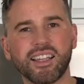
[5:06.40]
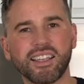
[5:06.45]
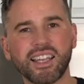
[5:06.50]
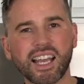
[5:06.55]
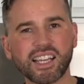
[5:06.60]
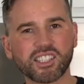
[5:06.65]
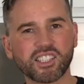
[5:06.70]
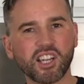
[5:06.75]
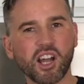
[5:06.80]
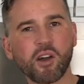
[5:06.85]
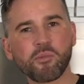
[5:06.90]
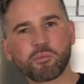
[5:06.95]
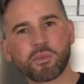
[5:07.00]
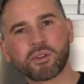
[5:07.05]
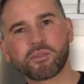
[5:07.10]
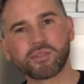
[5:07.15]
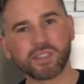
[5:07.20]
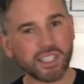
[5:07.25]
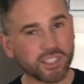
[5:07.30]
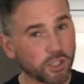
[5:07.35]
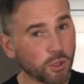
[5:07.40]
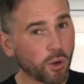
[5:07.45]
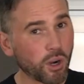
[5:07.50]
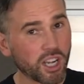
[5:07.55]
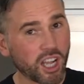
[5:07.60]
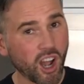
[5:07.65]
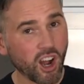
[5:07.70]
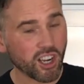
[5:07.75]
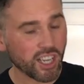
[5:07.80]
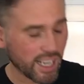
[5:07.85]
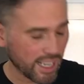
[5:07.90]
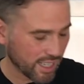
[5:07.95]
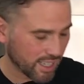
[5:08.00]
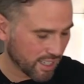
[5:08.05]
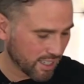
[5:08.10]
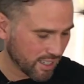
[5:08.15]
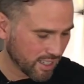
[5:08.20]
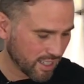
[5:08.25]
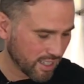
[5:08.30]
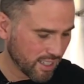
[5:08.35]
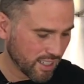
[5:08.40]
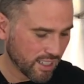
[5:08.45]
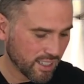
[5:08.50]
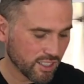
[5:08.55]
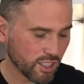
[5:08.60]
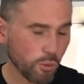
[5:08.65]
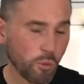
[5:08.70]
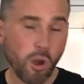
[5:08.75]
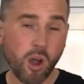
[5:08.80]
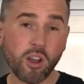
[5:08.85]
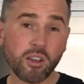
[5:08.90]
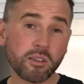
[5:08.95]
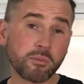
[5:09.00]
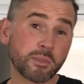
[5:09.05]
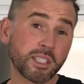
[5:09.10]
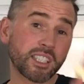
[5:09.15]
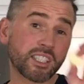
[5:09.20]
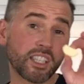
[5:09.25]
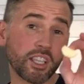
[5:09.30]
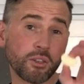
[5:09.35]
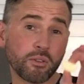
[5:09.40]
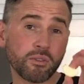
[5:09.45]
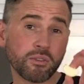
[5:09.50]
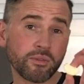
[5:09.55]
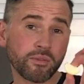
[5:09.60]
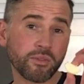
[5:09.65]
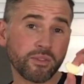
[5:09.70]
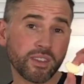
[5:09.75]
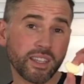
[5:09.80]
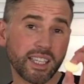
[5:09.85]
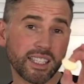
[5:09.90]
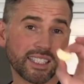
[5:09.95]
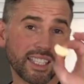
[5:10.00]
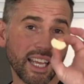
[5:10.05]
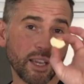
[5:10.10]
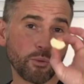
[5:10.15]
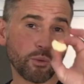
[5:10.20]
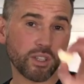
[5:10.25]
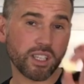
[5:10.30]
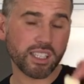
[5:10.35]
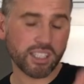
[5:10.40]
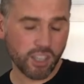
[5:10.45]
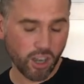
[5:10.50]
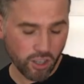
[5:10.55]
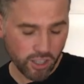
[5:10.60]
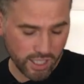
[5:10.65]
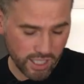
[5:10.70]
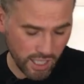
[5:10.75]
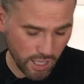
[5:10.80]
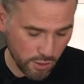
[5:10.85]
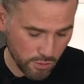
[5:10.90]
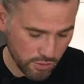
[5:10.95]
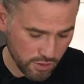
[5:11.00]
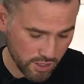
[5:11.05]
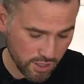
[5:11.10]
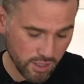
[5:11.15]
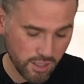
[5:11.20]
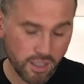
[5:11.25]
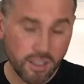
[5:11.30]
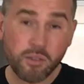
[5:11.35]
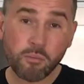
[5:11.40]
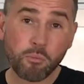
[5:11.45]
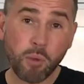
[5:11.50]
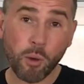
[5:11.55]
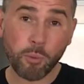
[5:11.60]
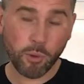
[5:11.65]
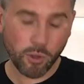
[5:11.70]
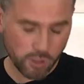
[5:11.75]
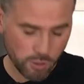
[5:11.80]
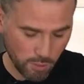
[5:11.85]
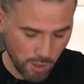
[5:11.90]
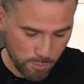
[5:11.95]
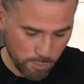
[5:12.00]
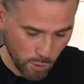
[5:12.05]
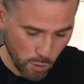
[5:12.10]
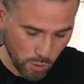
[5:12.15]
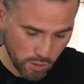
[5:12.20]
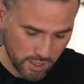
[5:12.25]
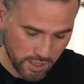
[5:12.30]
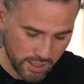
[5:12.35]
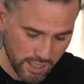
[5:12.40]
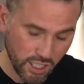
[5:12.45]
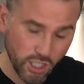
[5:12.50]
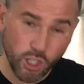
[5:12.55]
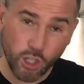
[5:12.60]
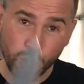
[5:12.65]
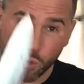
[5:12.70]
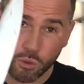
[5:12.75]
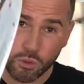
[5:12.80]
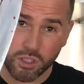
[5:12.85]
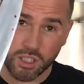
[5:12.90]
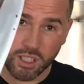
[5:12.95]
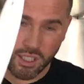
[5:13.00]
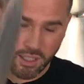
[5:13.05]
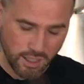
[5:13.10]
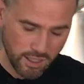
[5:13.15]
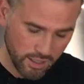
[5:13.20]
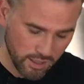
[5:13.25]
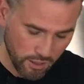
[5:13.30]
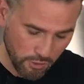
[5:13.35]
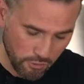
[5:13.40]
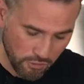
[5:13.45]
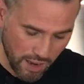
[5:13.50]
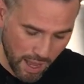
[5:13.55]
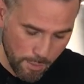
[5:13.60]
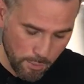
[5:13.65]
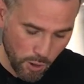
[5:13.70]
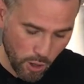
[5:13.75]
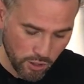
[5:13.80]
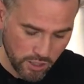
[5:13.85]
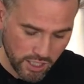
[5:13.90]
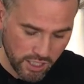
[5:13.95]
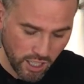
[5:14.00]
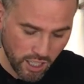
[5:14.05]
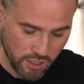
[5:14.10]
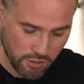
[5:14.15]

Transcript: Next up, let's do our garlic. So what I'm going to do is take one of these garlic cloves, pop it onto my board, then use the flat part of the